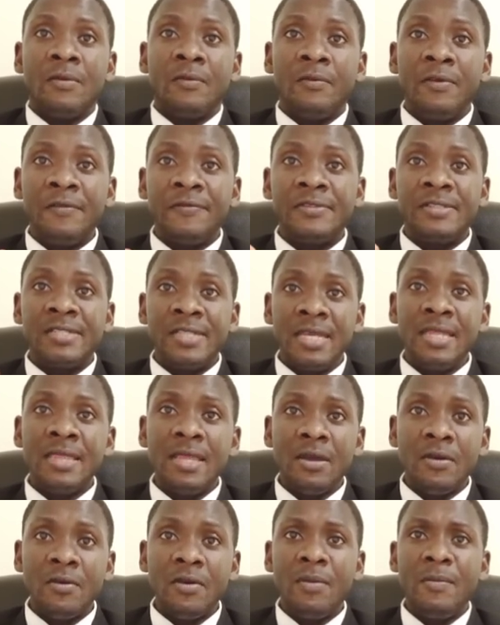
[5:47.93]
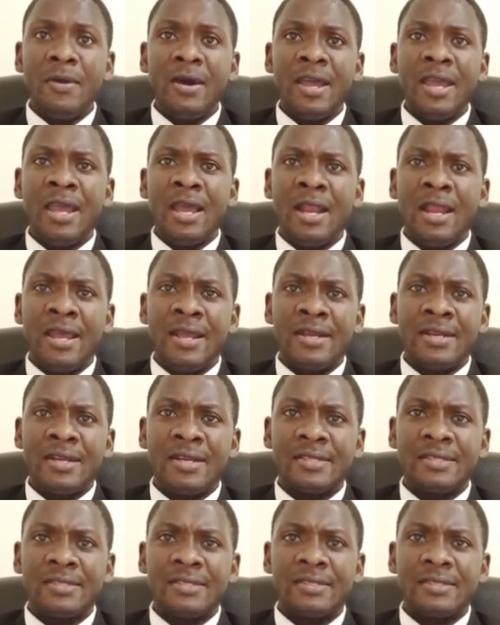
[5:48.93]
We've seen the global
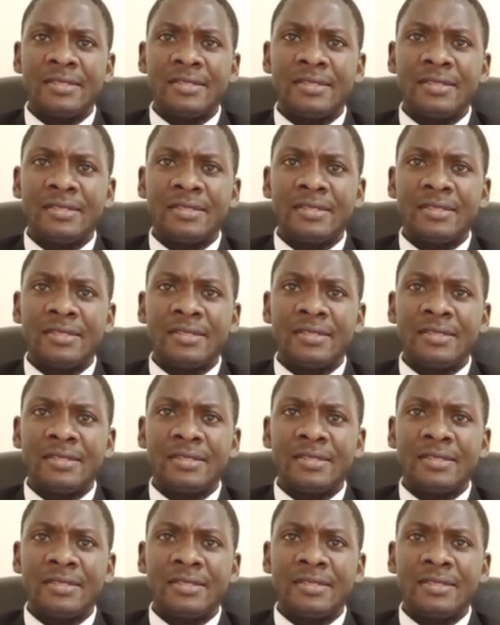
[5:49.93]
airliners